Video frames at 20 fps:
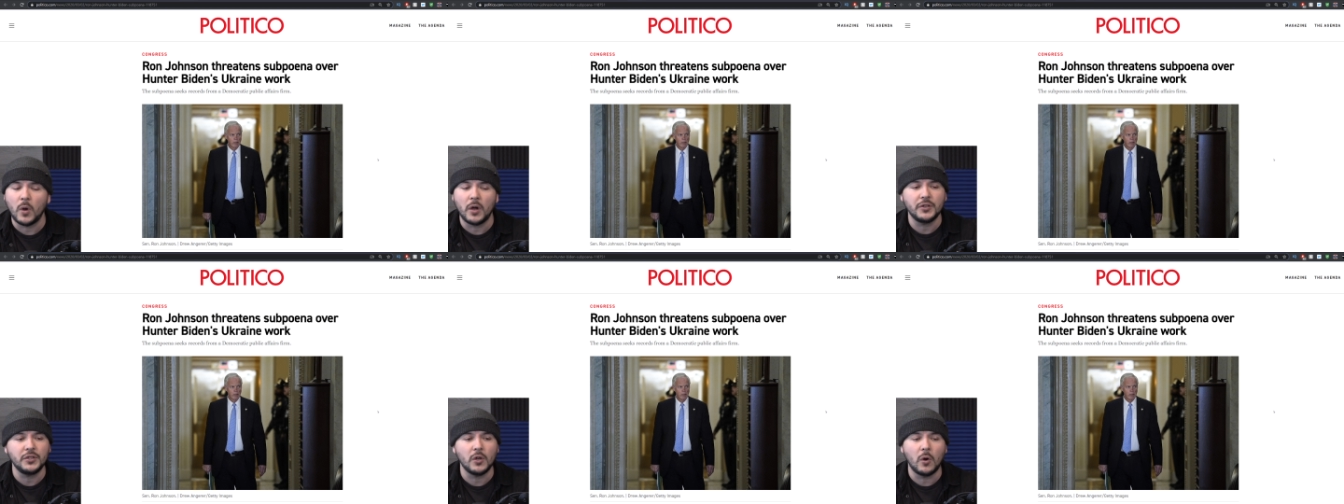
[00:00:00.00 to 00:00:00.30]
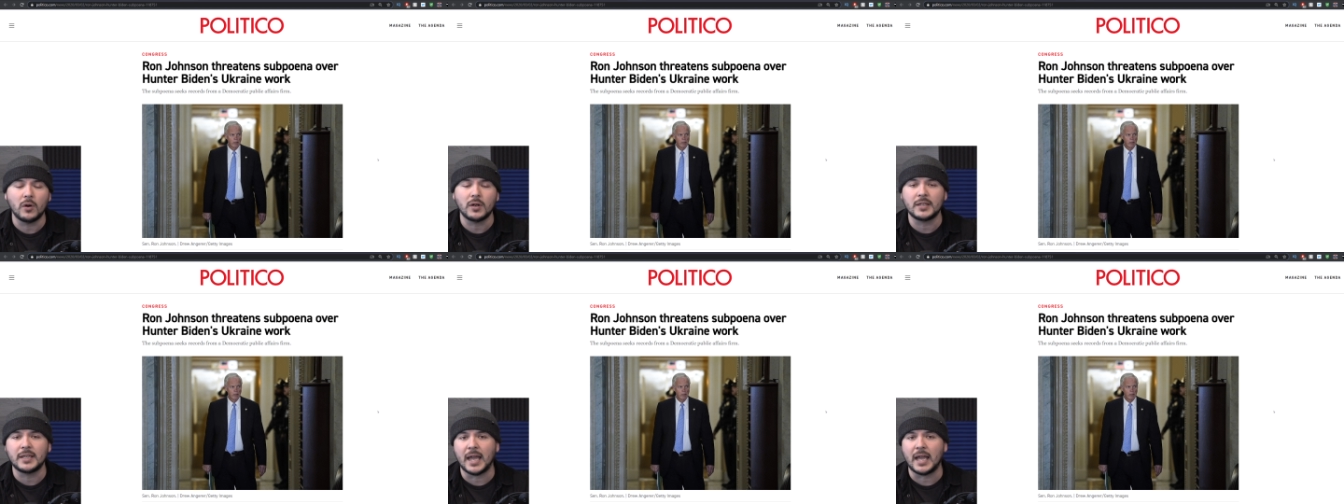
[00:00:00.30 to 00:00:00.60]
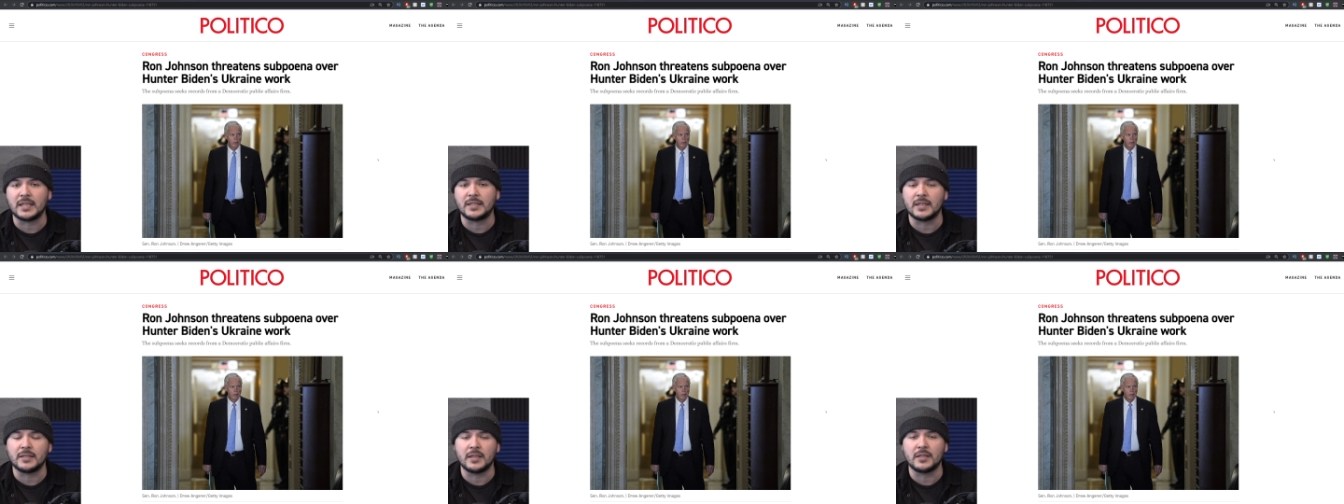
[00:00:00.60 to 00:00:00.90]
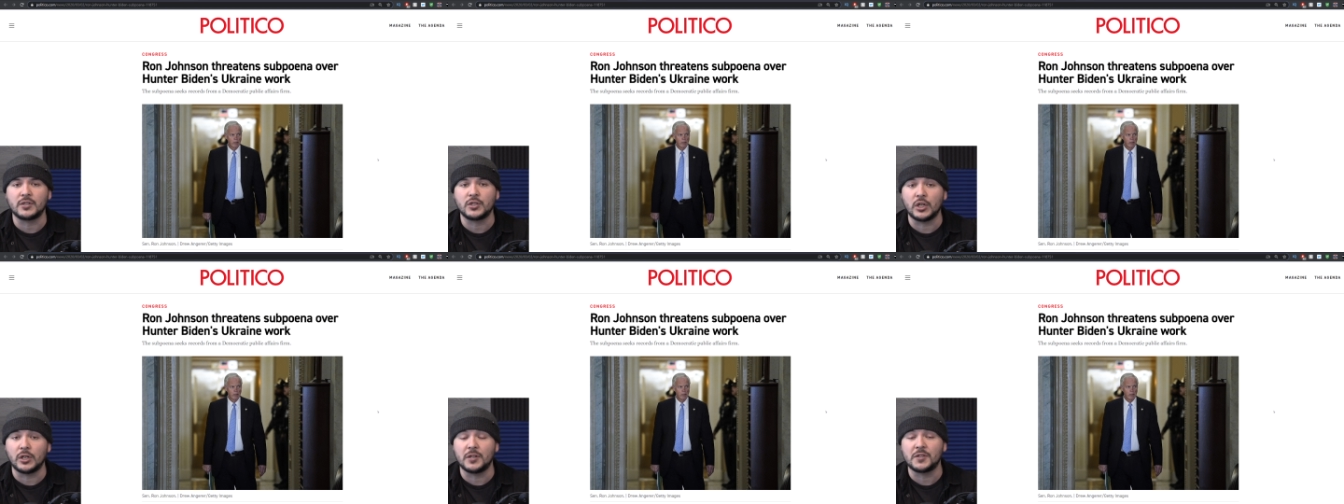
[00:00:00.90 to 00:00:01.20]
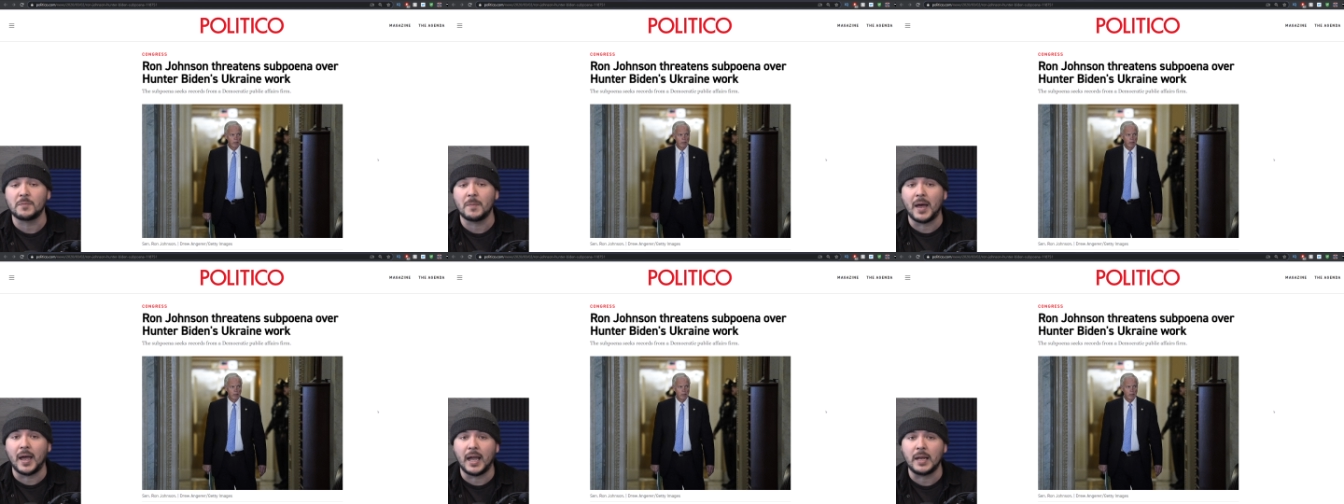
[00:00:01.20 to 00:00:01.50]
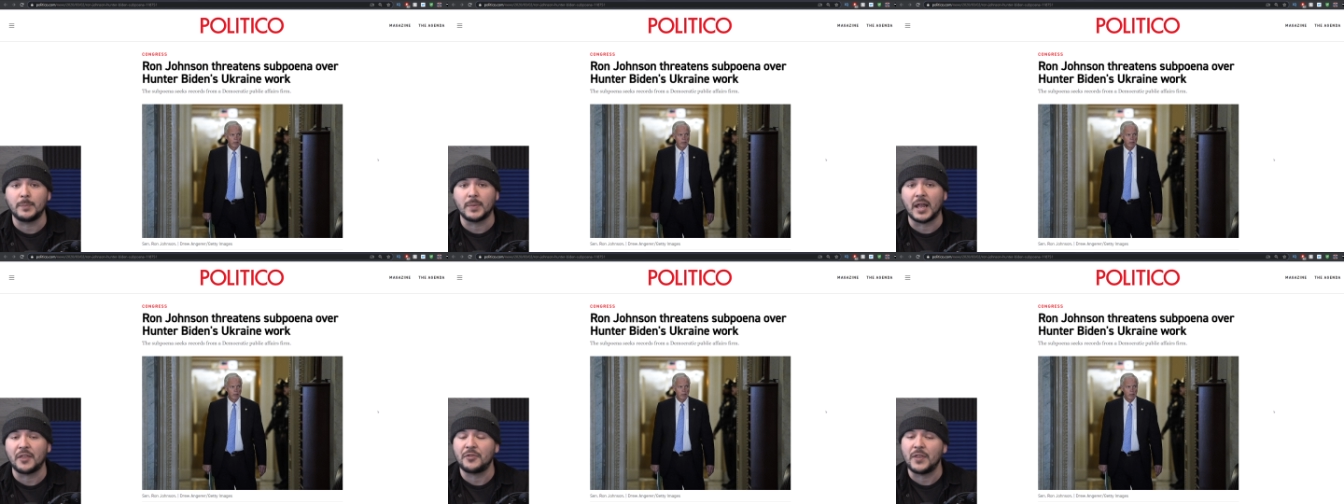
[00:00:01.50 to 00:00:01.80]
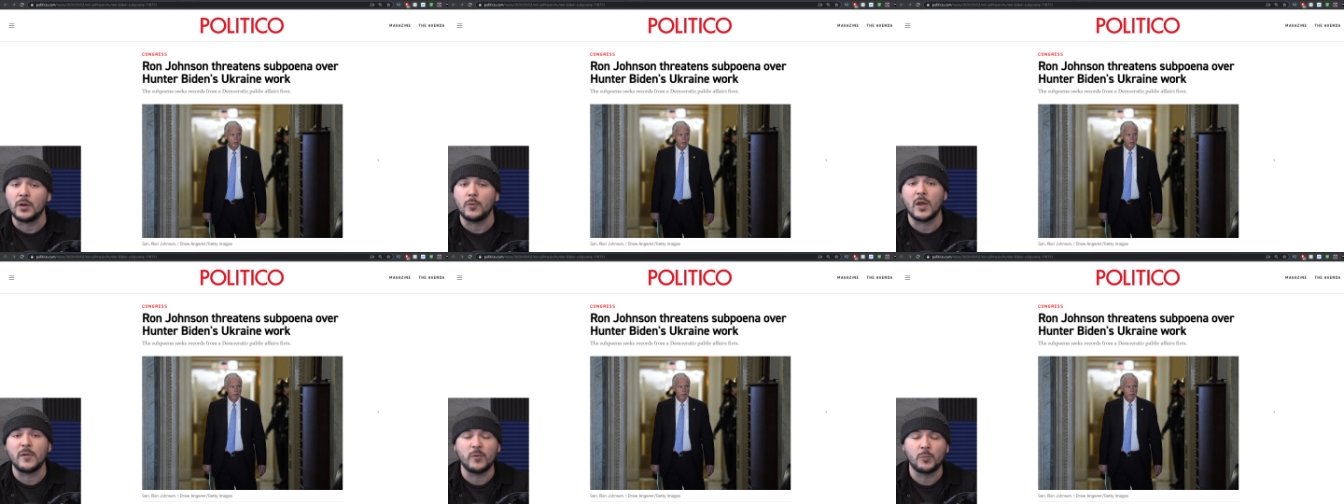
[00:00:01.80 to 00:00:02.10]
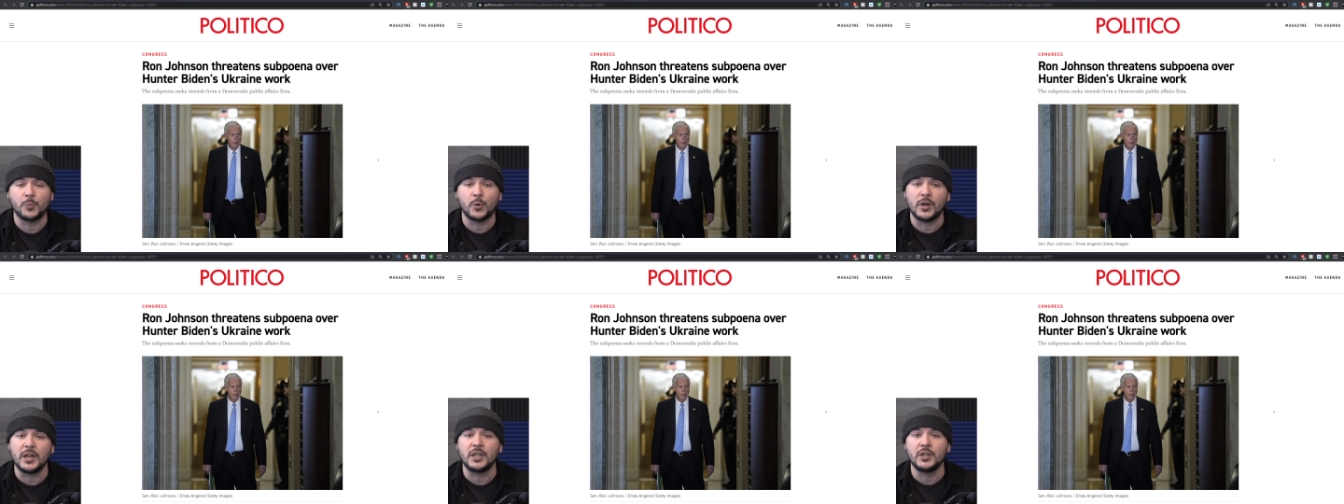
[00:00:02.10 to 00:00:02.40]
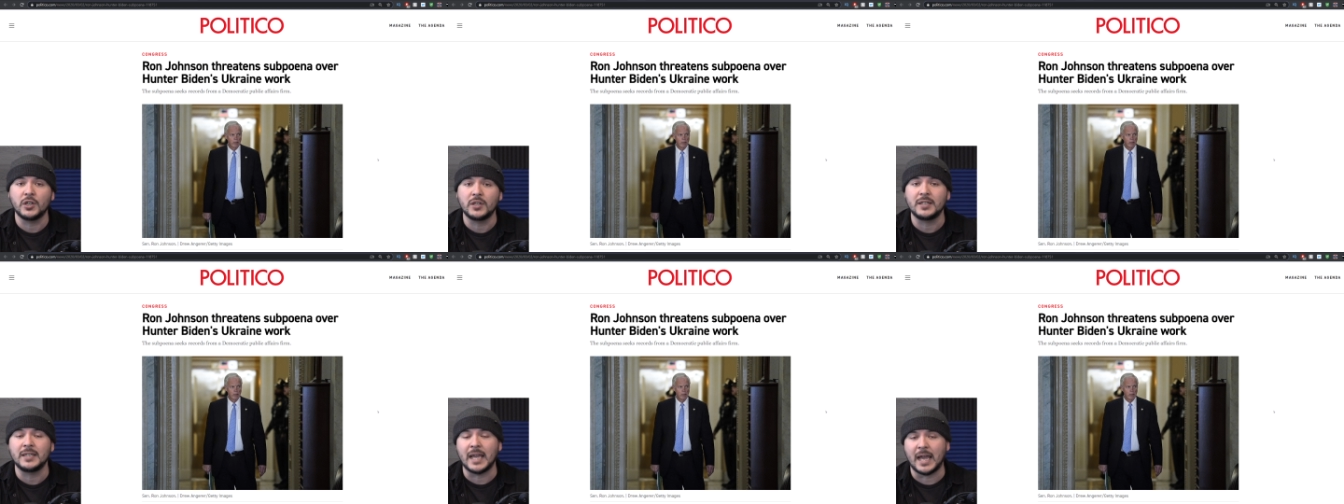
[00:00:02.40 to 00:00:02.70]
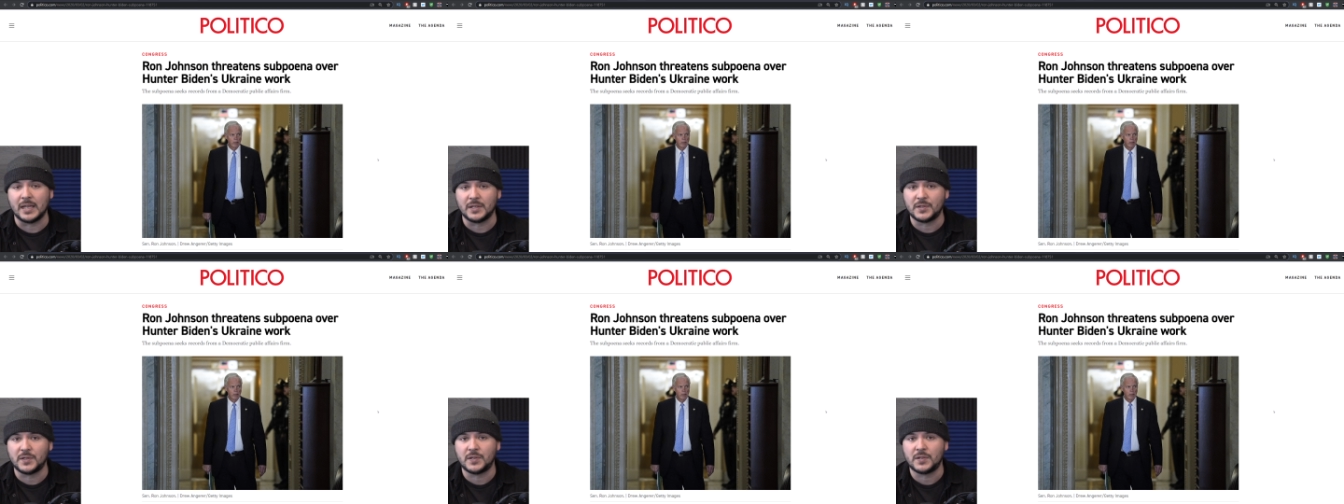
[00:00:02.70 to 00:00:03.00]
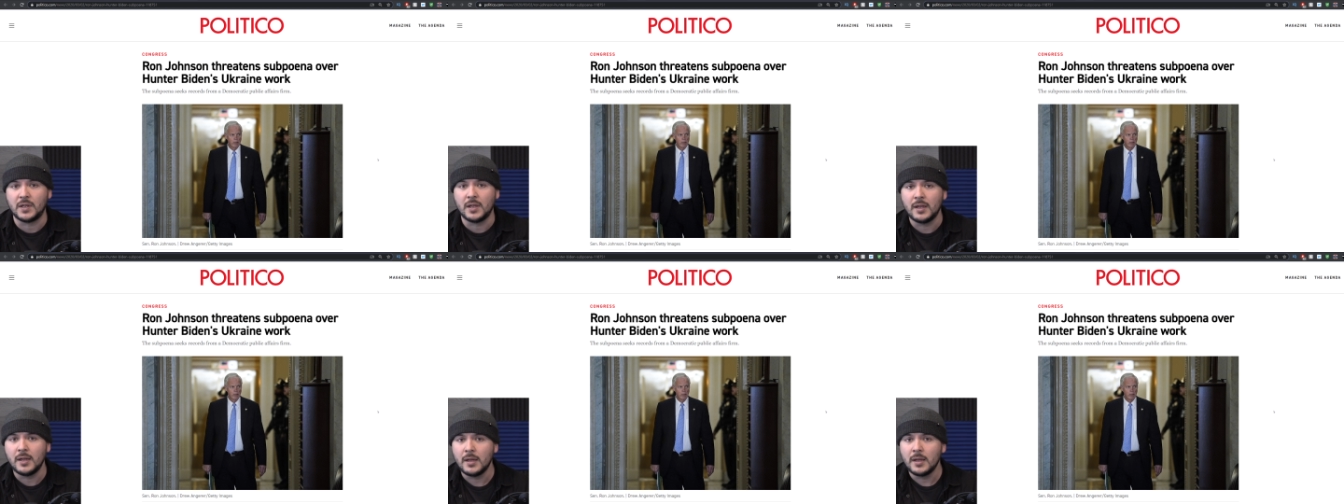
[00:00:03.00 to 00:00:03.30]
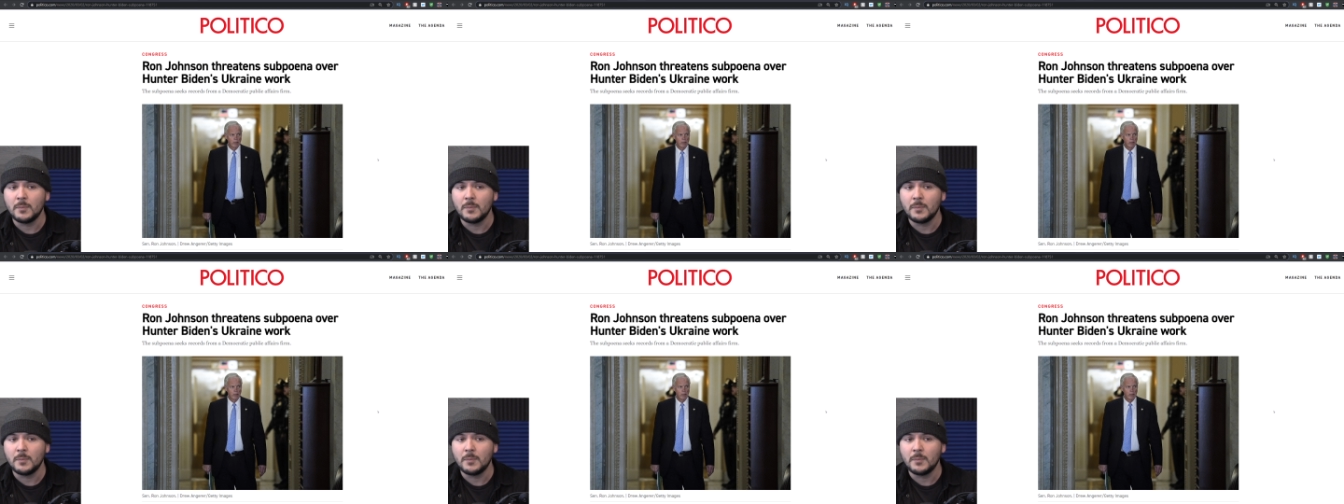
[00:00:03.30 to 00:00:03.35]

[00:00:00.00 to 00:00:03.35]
Well, your guess is as good as mine, but I think we have a pretty good guess.